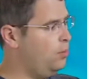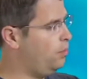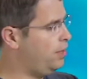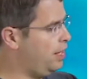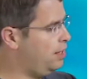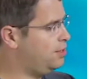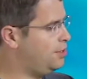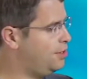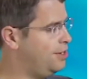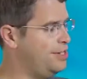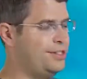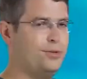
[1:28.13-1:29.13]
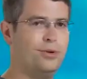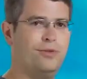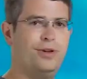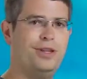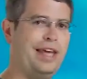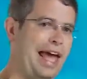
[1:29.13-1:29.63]
Well, the answer is sort
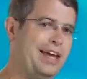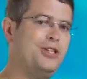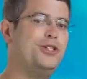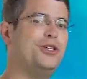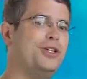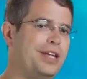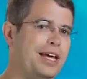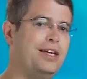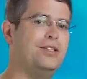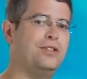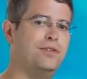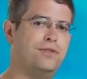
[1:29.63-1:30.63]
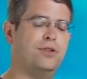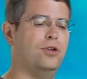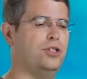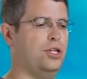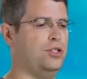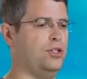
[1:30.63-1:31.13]
of in the ancient days of
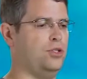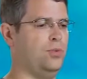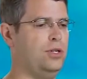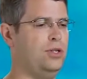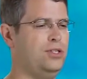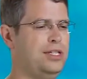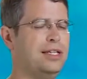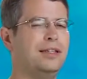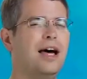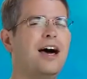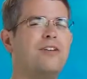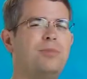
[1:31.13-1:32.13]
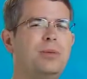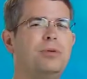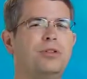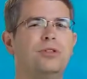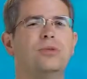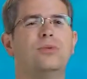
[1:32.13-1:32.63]
search engines, when you'd see a lot of people
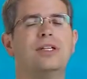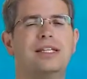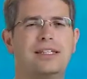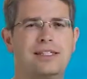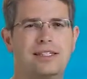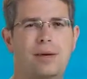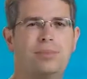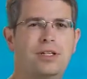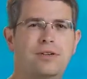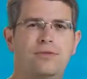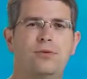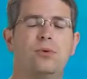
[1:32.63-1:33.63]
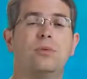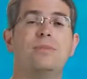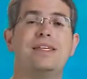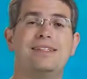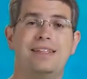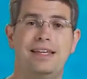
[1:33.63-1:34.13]
do really deceptive or
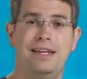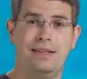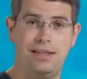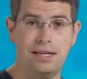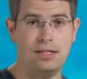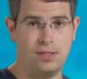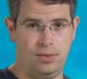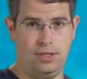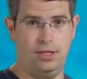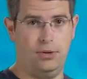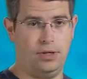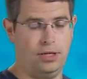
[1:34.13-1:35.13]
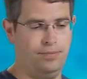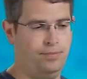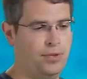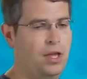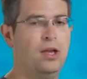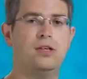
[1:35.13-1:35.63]
misleading things with cloaking.
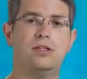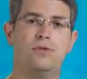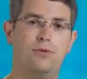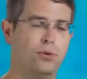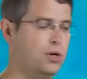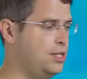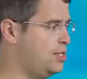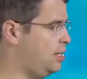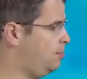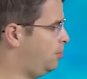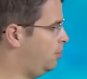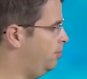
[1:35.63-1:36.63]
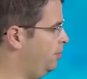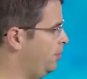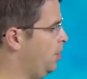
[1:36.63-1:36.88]
So for example,